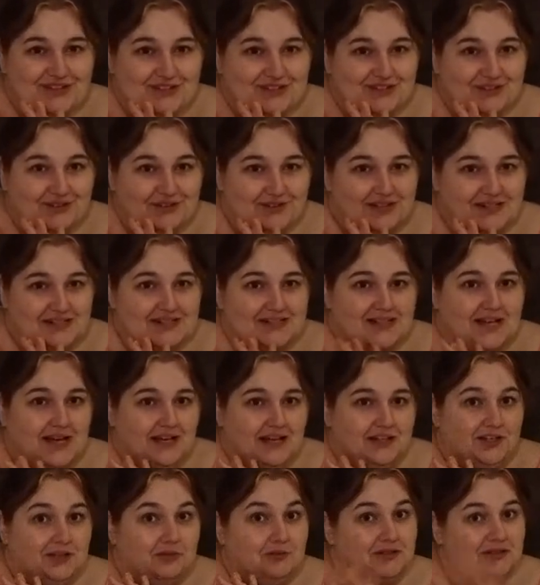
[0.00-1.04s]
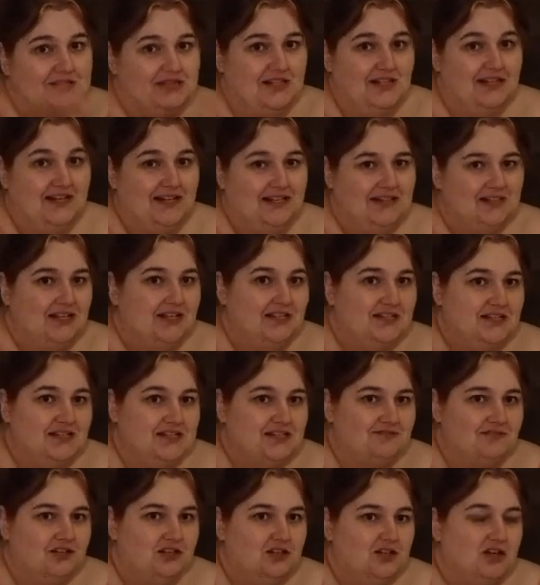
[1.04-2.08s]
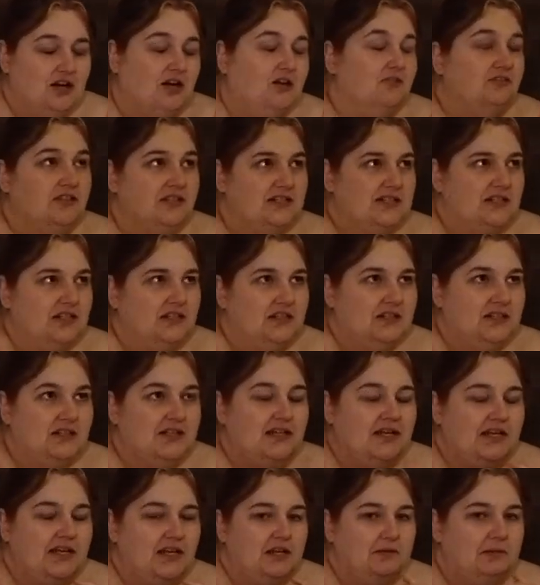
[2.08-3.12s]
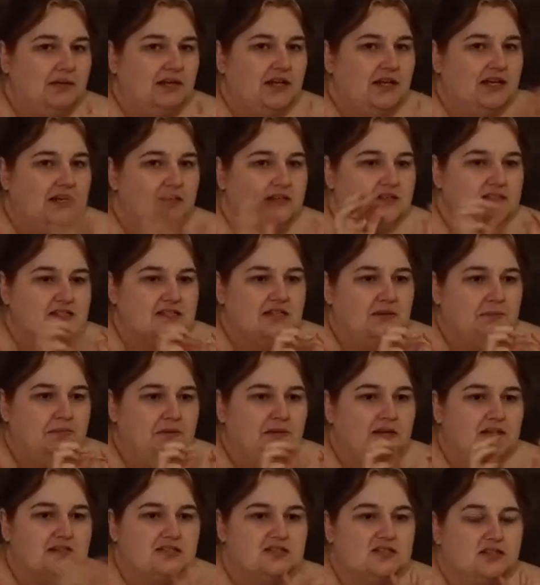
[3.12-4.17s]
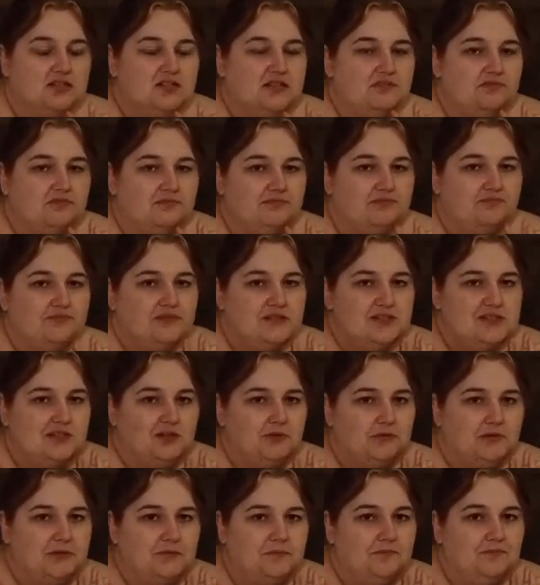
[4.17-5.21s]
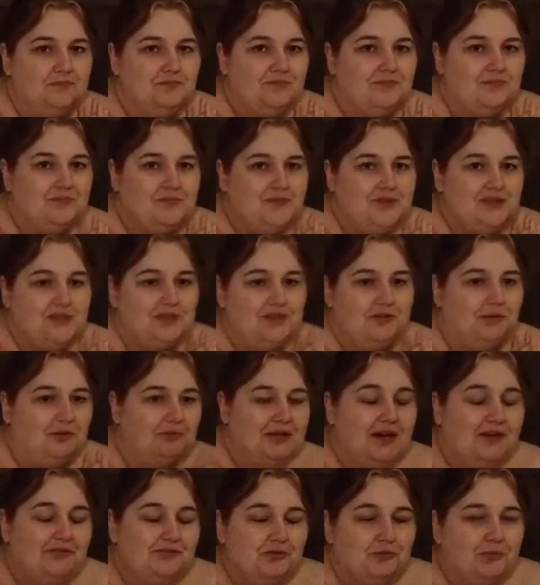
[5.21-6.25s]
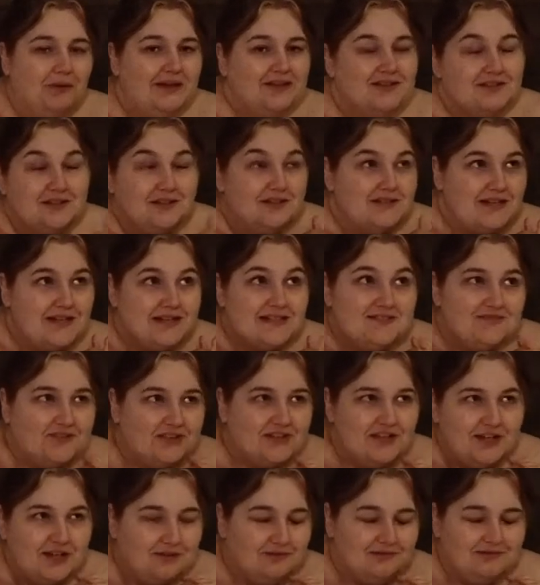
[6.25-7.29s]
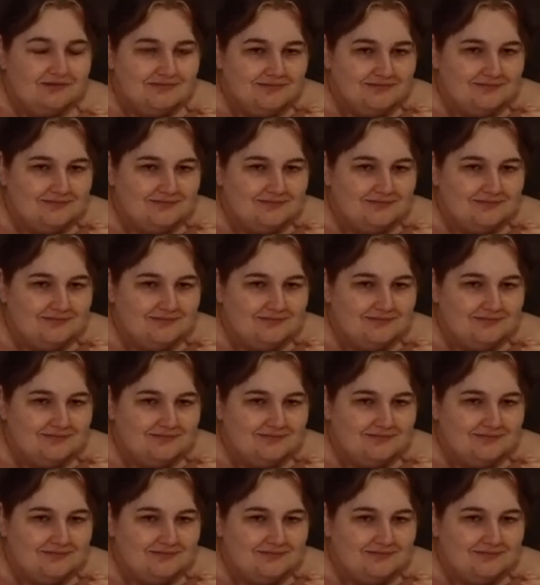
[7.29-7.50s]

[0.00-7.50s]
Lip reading: So it is. And you will see that at the end of this vlog, obviously. It'll be like a little snippet inserted. So but you won't have to wait till the next video.